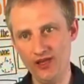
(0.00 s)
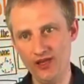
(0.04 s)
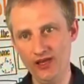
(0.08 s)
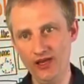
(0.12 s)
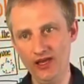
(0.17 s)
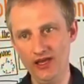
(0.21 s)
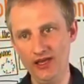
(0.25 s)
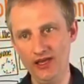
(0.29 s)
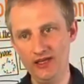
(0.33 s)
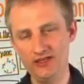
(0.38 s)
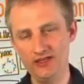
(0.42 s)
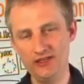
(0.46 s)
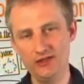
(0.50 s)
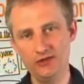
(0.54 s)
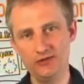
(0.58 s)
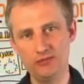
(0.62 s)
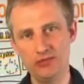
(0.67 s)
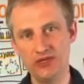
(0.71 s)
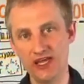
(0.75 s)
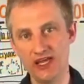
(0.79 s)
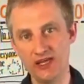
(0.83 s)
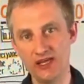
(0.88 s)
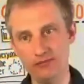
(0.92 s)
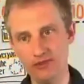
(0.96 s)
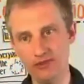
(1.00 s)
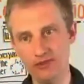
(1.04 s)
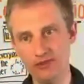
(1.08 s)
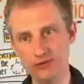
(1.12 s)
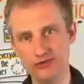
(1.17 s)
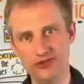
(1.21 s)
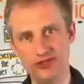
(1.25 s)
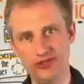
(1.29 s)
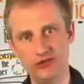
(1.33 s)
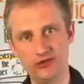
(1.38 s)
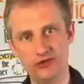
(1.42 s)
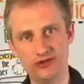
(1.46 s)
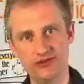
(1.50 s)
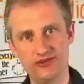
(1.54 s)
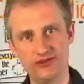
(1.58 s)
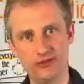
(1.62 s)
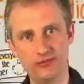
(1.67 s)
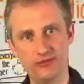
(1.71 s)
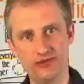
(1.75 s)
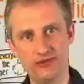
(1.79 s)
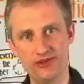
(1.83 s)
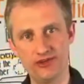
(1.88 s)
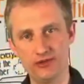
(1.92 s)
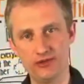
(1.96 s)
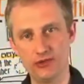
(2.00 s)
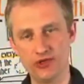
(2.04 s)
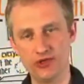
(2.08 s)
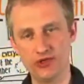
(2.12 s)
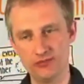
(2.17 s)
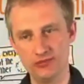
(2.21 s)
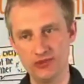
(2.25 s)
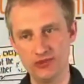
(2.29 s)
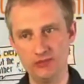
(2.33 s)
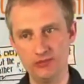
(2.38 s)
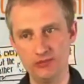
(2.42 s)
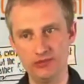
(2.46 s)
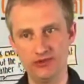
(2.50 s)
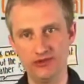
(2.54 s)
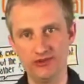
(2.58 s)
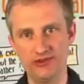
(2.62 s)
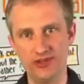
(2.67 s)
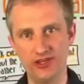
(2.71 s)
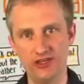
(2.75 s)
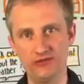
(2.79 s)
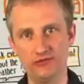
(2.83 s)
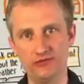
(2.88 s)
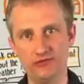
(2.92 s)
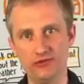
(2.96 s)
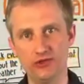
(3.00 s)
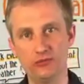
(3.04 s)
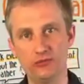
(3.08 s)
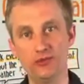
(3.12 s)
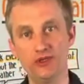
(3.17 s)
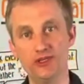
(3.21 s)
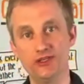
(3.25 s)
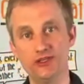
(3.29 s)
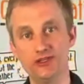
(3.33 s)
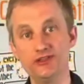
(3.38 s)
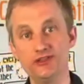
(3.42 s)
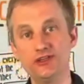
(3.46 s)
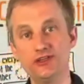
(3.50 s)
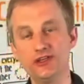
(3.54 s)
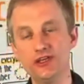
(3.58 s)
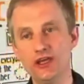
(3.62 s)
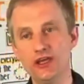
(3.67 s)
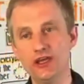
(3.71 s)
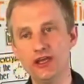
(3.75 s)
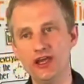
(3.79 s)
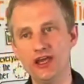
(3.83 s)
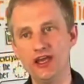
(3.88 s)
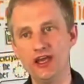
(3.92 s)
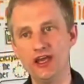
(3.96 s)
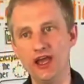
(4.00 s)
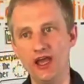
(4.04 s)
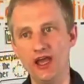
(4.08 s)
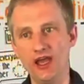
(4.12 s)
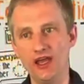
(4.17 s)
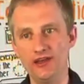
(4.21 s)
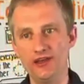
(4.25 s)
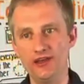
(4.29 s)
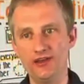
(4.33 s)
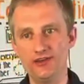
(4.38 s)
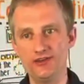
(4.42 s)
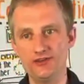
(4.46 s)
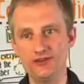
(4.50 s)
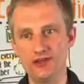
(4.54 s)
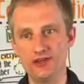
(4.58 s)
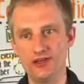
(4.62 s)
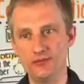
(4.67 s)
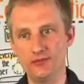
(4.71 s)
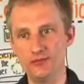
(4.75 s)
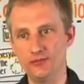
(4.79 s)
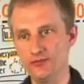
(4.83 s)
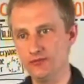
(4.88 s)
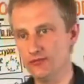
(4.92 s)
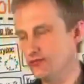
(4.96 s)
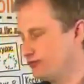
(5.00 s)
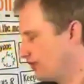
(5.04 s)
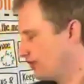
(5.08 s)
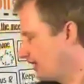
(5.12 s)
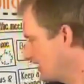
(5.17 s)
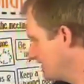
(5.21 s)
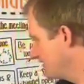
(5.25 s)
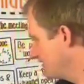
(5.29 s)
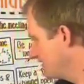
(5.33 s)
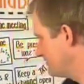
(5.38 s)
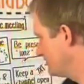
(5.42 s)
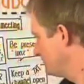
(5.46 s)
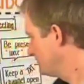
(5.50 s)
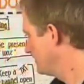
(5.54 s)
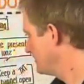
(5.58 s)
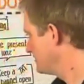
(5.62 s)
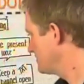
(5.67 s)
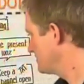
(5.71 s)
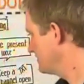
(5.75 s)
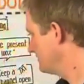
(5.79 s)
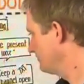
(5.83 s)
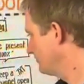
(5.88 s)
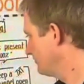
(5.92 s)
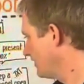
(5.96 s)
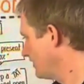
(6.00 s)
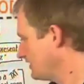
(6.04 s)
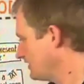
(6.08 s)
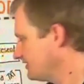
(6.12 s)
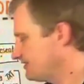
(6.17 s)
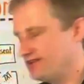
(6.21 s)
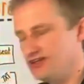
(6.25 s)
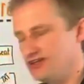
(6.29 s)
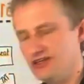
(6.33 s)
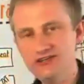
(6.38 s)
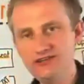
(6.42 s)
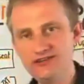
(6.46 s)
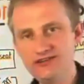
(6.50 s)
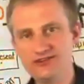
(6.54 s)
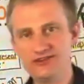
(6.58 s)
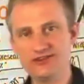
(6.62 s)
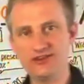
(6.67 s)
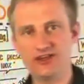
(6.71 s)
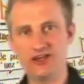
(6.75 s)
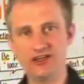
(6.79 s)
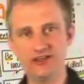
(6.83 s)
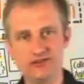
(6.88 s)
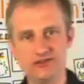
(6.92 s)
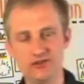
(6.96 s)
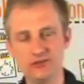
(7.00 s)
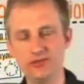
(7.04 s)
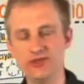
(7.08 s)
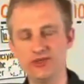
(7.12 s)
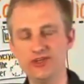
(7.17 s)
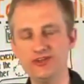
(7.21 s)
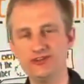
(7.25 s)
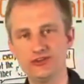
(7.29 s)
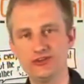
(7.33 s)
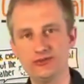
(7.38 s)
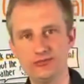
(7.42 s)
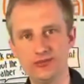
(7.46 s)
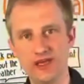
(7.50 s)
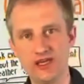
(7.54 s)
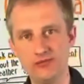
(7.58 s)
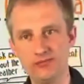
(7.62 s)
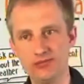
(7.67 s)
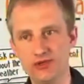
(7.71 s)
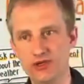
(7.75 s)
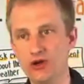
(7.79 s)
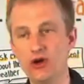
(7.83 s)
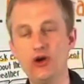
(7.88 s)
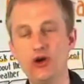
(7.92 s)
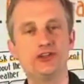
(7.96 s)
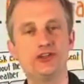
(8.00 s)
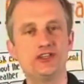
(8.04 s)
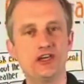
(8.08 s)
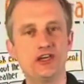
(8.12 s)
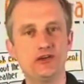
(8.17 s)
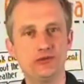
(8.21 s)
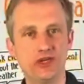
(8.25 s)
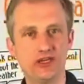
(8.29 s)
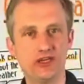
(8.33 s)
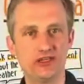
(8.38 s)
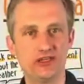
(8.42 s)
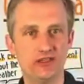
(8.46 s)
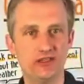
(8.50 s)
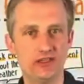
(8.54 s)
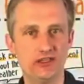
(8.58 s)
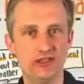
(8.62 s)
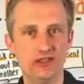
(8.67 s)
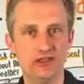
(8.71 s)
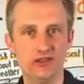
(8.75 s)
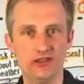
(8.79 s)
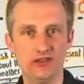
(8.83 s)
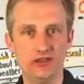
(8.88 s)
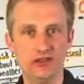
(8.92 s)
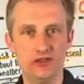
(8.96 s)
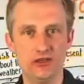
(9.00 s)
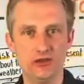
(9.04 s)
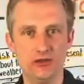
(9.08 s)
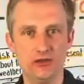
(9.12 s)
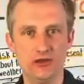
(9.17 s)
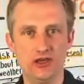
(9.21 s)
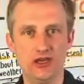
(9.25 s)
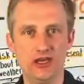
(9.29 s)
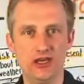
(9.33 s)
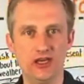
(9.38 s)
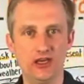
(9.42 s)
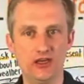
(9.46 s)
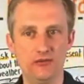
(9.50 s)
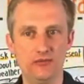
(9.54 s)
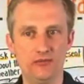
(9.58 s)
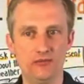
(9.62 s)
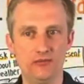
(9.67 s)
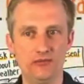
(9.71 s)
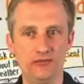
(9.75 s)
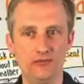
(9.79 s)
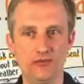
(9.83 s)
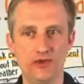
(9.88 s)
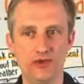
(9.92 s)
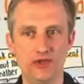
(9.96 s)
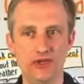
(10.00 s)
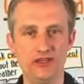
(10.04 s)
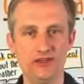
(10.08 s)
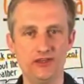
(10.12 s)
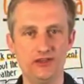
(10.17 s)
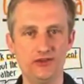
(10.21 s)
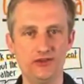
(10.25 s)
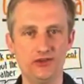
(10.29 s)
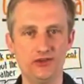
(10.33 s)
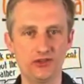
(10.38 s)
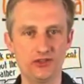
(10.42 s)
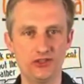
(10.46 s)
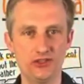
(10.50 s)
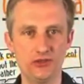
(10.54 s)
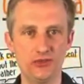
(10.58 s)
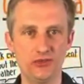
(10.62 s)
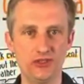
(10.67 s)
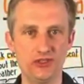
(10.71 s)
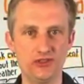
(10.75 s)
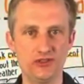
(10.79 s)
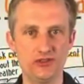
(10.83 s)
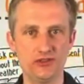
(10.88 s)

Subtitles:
then play music or something where the people think for a minute and write the insights on a piece of paper or directly in the document.